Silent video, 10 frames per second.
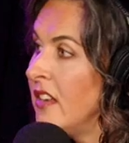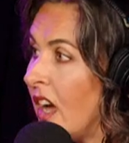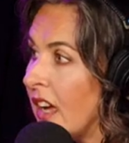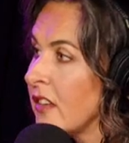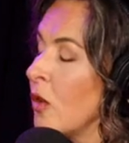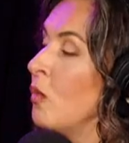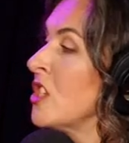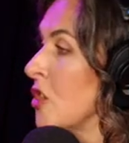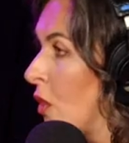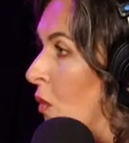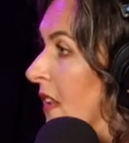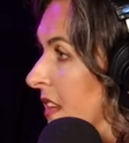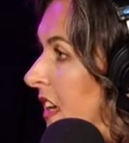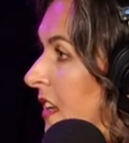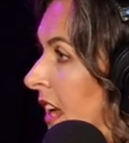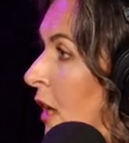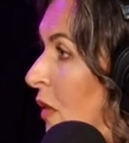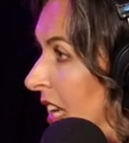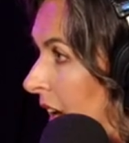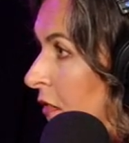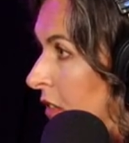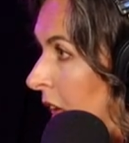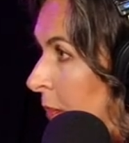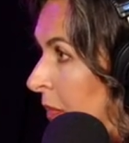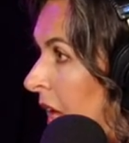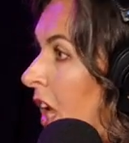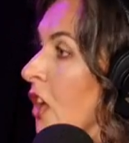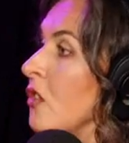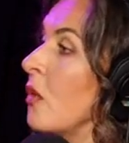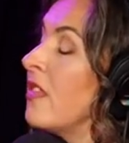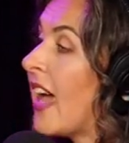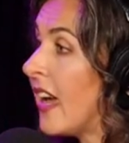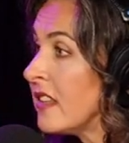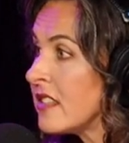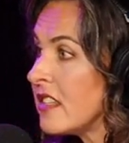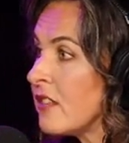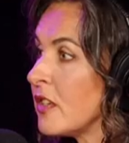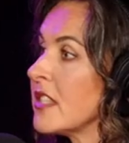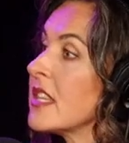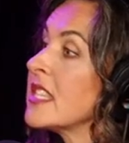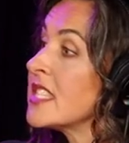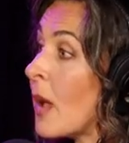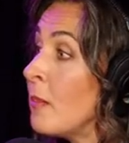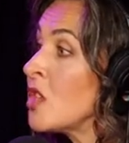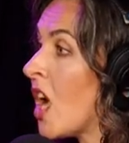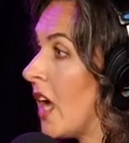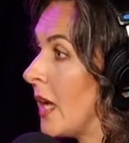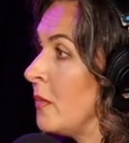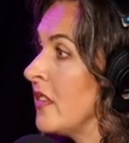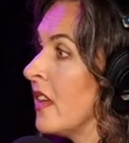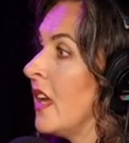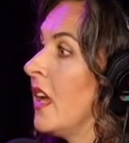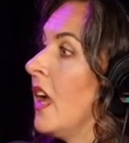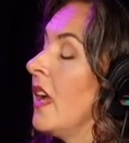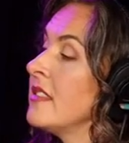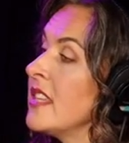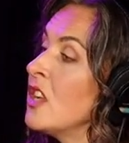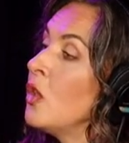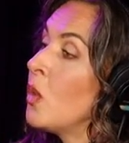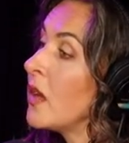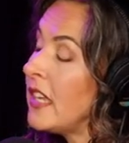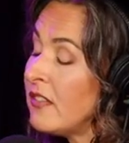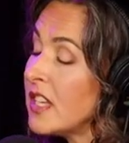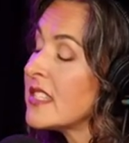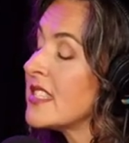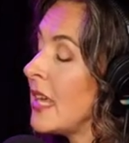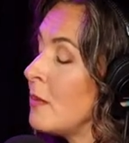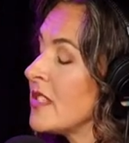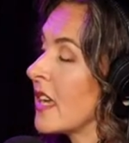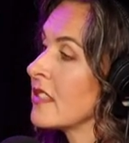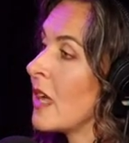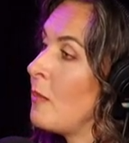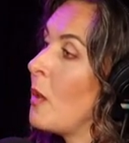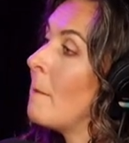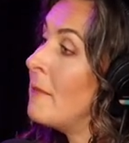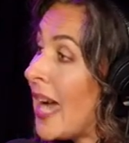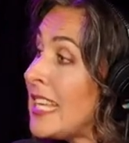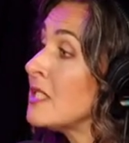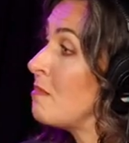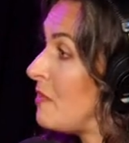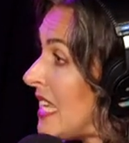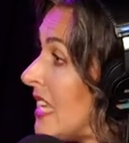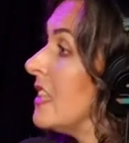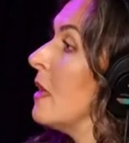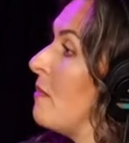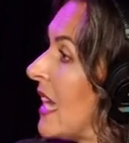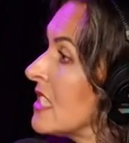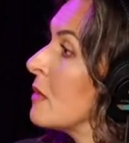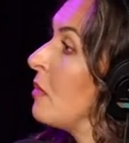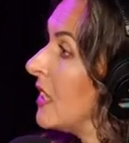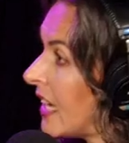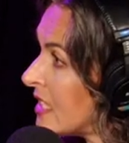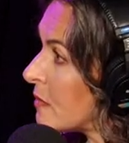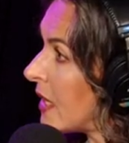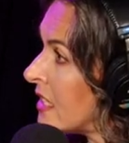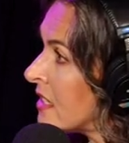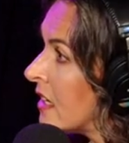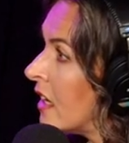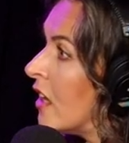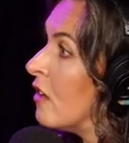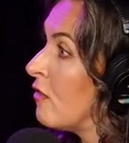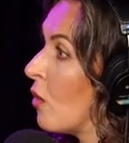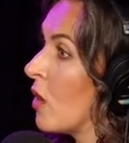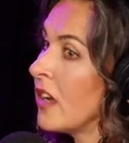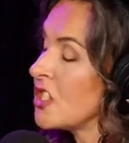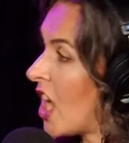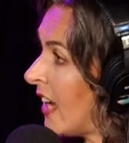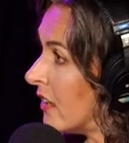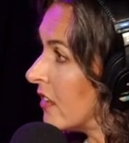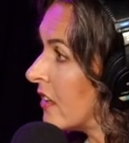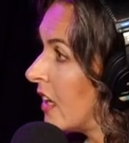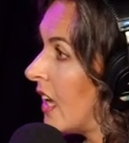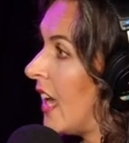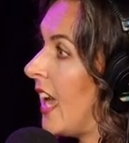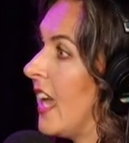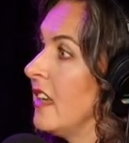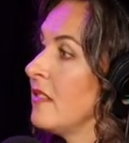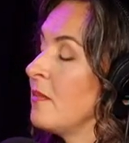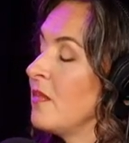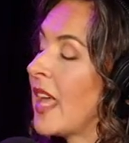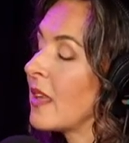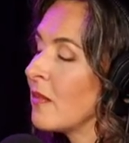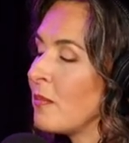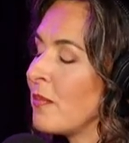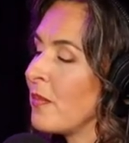not which adult wants a kid and how do we get it for them. So that is the difference. Sometimes a single or even a same sex couple might be the best placement for a child. And like